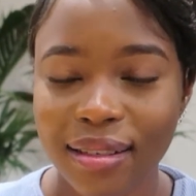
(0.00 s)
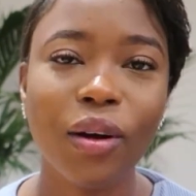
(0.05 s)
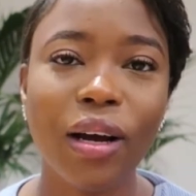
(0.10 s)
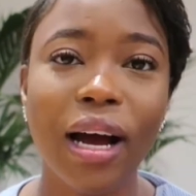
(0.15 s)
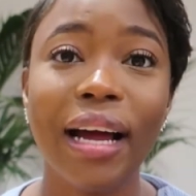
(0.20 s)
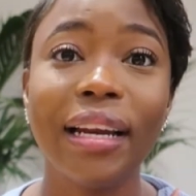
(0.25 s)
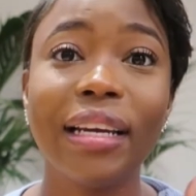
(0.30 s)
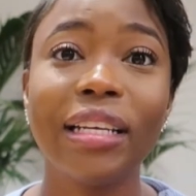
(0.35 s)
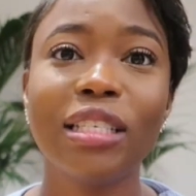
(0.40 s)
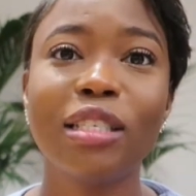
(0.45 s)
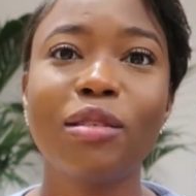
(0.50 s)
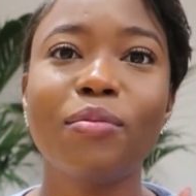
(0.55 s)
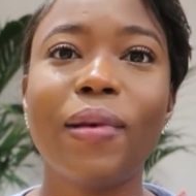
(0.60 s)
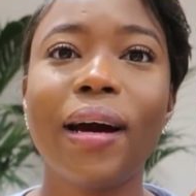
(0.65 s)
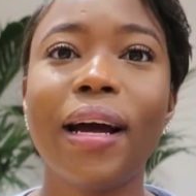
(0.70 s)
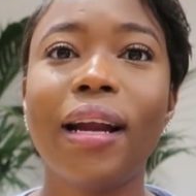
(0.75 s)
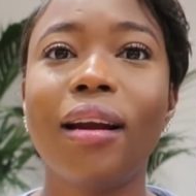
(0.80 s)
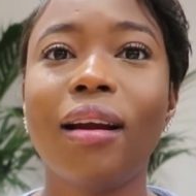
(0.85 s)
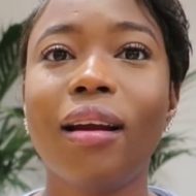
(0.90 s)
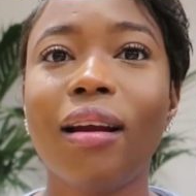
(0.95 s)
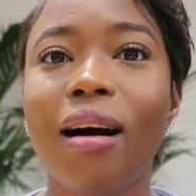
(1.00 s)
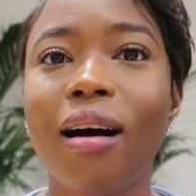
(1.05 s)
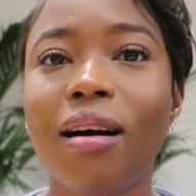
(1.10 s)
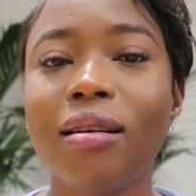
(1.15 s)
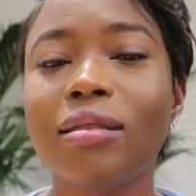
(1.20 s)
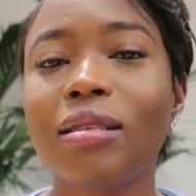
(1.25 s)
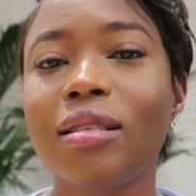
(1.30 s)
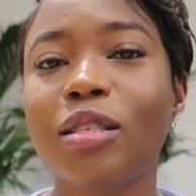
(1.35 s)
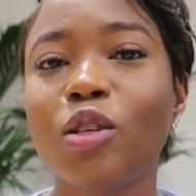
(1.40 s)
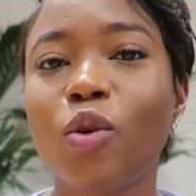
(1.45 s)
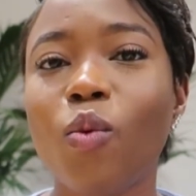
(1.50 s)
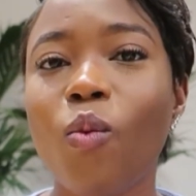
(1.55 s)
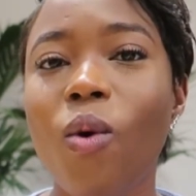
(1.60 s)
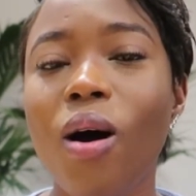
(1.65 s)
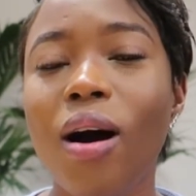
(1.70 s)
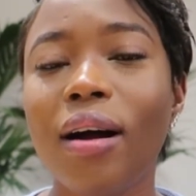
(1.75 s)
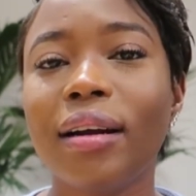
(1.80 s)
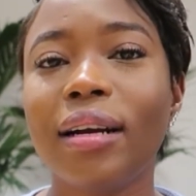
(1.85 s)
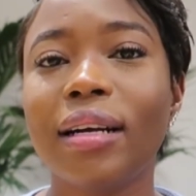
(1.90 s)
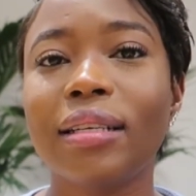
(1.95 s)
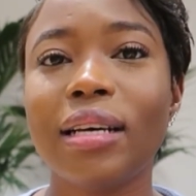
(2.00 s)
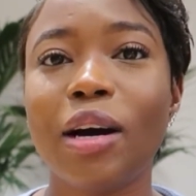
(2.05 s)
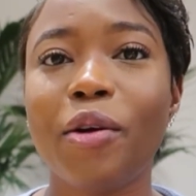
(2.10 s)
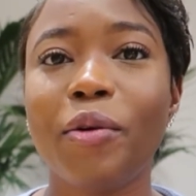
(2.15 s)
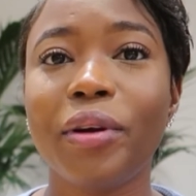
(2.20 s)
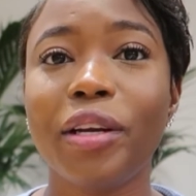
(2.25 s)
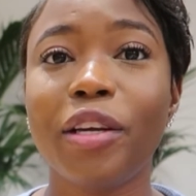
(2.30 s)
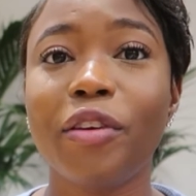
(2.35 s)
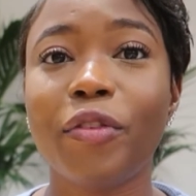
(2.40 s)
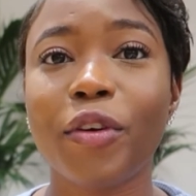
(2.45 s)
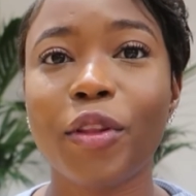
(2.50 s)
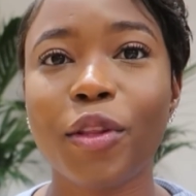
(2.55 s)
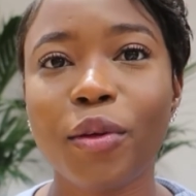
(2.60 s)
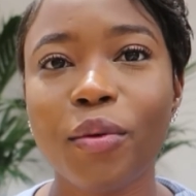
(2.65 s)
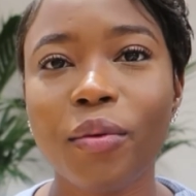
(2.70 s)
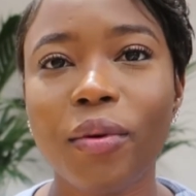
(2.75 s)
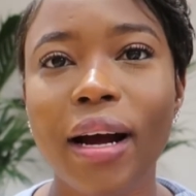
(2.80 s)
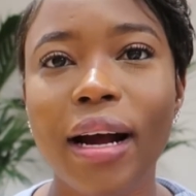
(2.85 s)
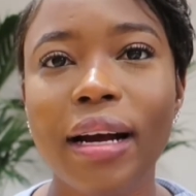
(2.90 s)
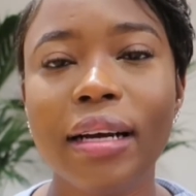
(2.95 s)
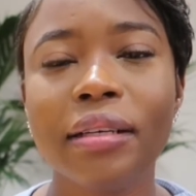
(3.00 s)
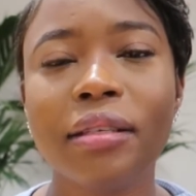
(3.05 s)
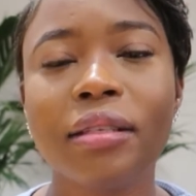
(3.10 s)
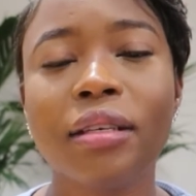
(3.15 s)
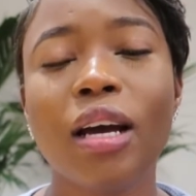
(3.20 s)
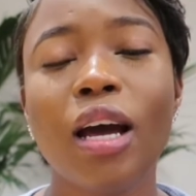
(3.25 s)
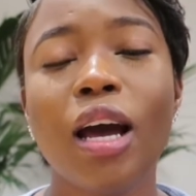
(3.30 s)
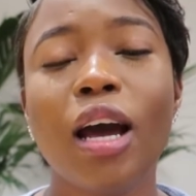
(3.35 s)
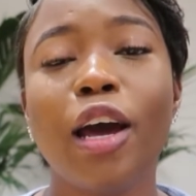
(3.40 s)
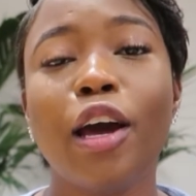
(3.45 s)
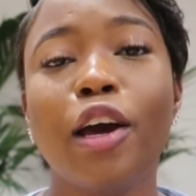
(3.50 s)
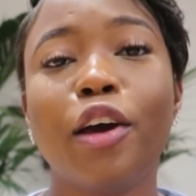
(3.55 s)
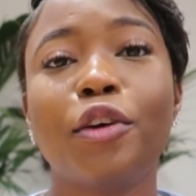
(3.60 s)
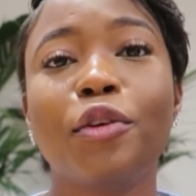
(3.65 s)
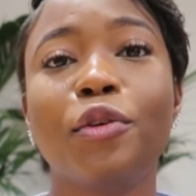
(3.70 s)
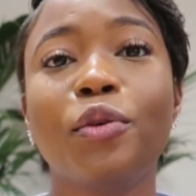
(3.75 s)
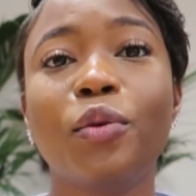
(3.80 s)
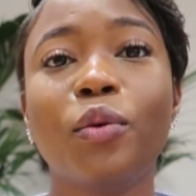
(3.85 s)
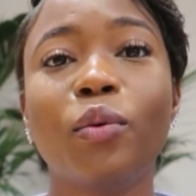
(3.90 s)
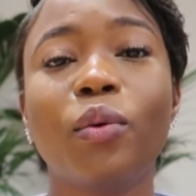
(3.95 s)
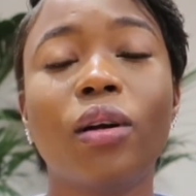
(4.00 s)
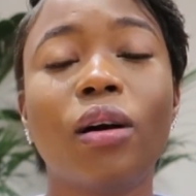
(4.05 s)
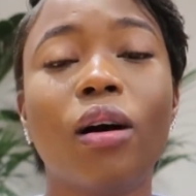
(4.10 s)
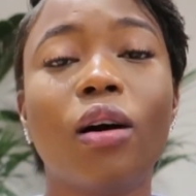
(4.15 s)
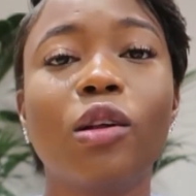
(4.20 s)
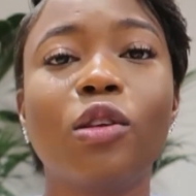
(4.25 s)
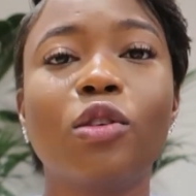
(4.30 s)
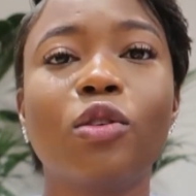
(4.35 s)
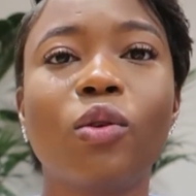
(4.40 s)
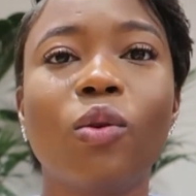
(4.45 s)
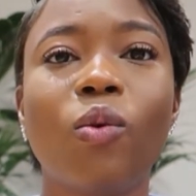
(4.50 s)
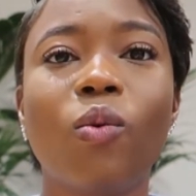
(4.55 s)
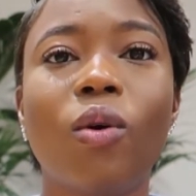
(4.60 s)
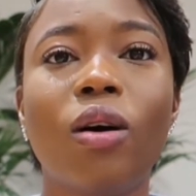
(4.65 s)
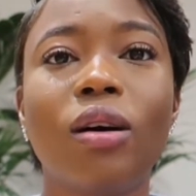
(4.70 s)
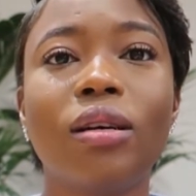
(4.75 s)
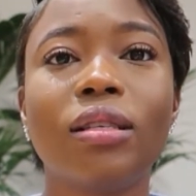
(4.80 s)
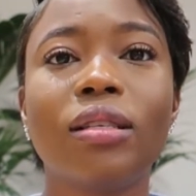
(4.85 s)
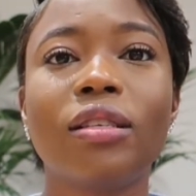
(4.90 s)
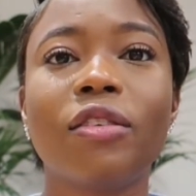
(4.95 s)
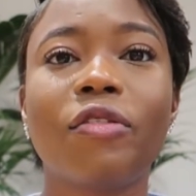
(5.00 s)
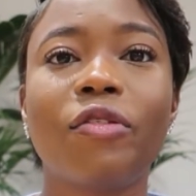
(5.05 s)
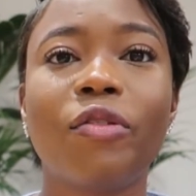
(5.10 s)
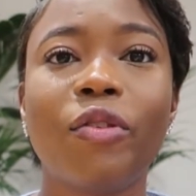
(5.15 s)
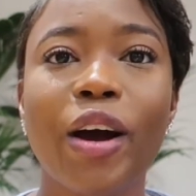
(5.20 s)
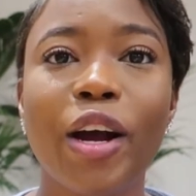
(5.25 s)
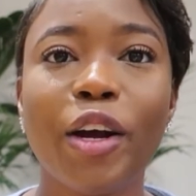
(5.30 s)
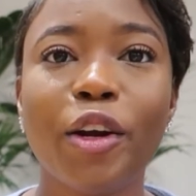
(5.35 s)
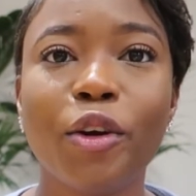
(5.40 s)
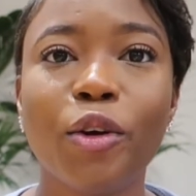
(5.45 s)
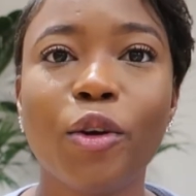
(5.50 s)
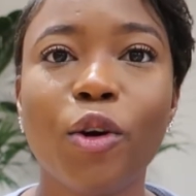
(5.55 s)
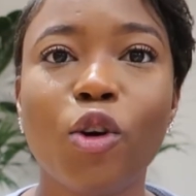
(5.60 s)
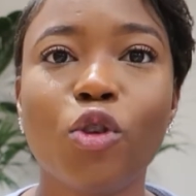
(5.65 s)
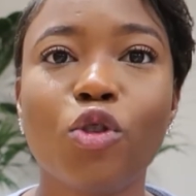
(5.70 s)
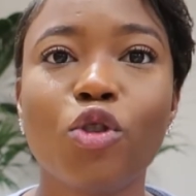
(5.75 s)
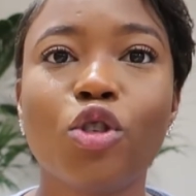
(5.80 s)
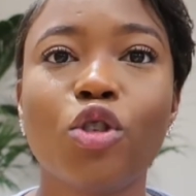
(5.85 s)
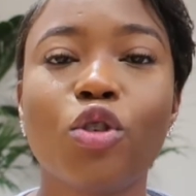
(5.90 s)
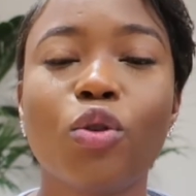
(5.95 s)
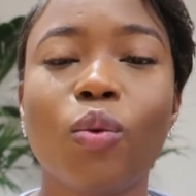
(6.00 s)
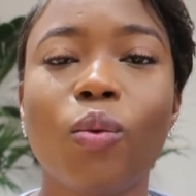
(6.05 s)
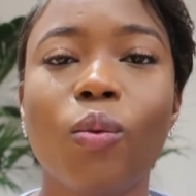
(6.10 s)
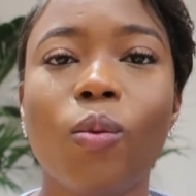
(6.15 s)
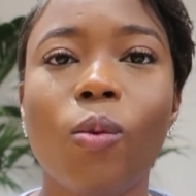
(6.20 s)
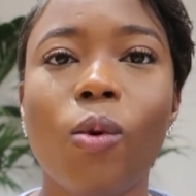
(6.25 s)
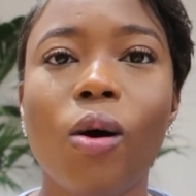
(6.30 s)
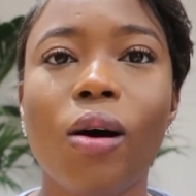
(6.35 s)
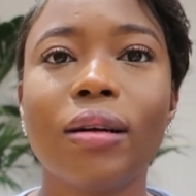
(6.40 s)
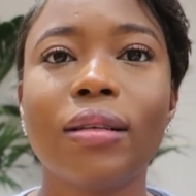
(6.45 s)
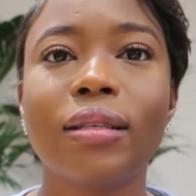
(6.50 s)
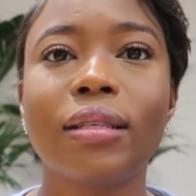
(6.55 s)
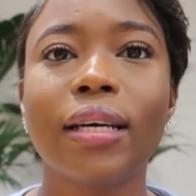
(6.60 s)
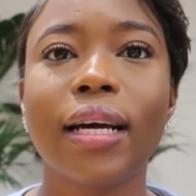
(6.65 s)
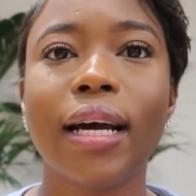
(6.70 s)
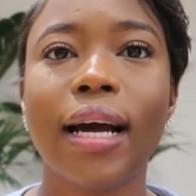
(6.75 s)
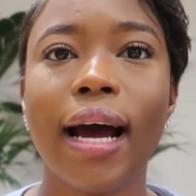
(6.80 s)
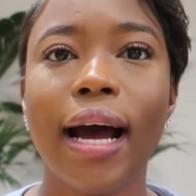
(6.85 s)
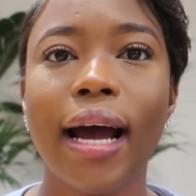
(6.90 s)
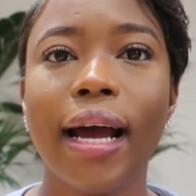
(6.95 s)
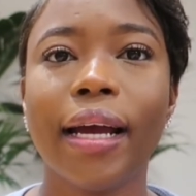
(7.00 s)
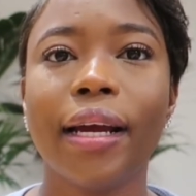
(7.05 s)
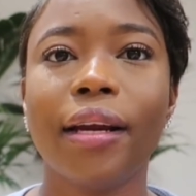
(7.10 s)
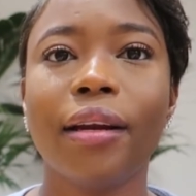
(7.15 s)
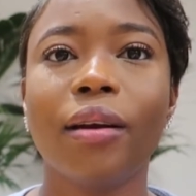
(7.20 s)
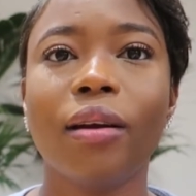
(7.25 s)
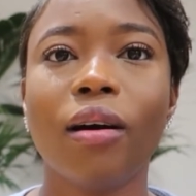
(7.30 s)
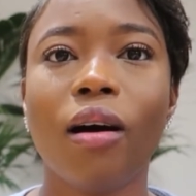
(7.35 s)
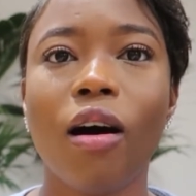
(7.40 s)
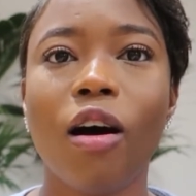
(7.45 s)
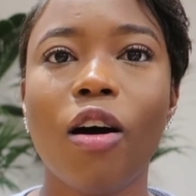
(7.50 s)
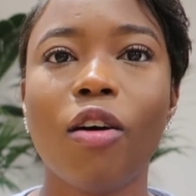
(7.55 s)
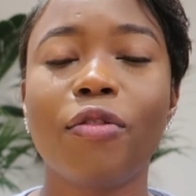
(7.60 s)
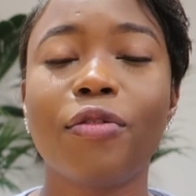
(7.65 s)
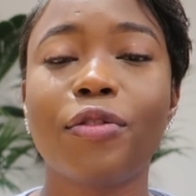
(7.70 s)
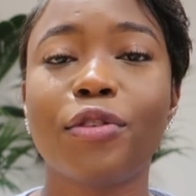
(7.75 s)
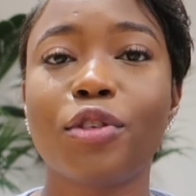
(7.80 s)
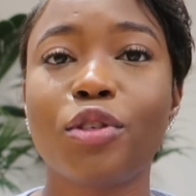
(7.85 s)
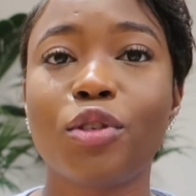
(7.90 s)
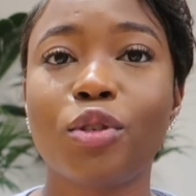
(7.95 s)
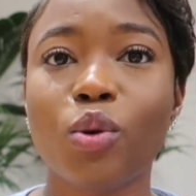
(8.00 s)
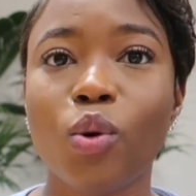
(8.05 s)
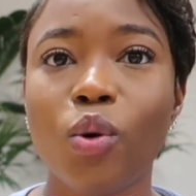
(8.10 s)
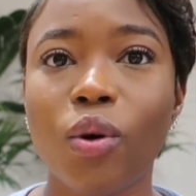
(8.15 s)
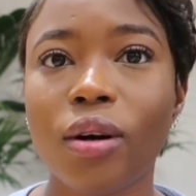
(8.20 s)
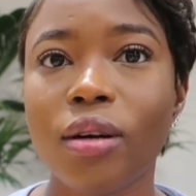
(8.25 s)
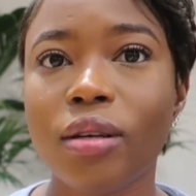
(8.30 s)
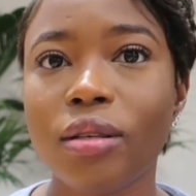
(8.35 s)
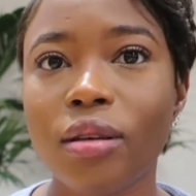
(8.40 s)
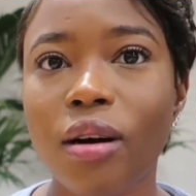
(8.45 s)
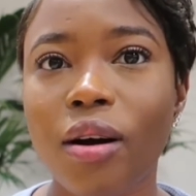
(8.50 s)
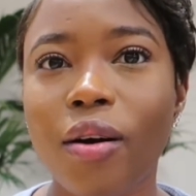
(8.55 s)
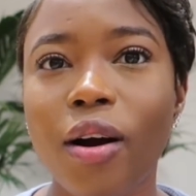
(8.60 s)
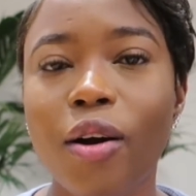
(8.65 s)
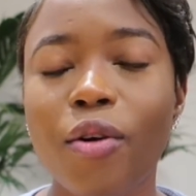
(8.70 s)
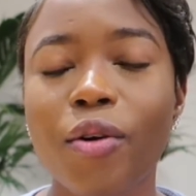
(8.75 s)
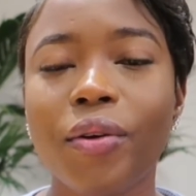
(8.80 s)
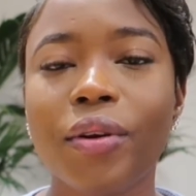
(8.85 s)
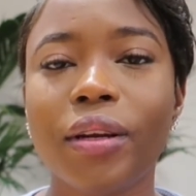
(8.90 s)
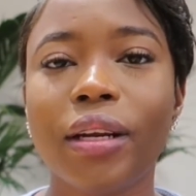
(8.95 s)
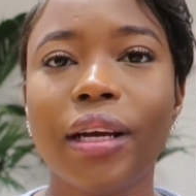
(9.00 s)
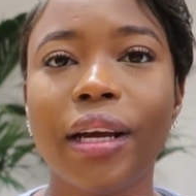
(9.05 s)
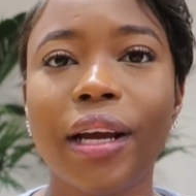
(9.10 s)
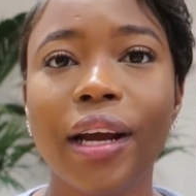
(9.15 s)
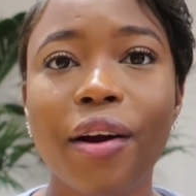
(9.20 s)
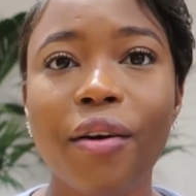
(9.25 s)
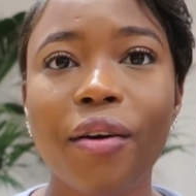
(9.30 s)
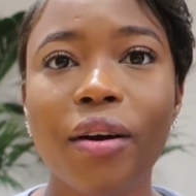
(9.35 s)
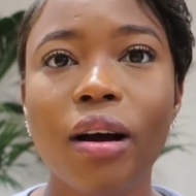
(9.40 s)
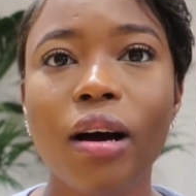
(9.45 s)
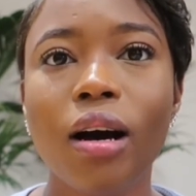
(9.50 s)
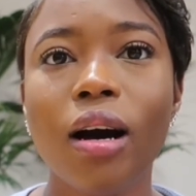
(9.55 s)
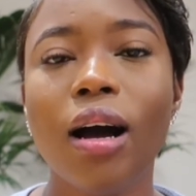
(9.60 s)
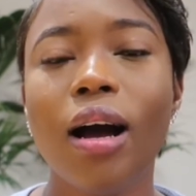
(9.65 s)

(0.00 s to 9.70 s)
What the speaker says: And this is my last one that I will leave with you guys. You will also want to find out what kind of stores are around the area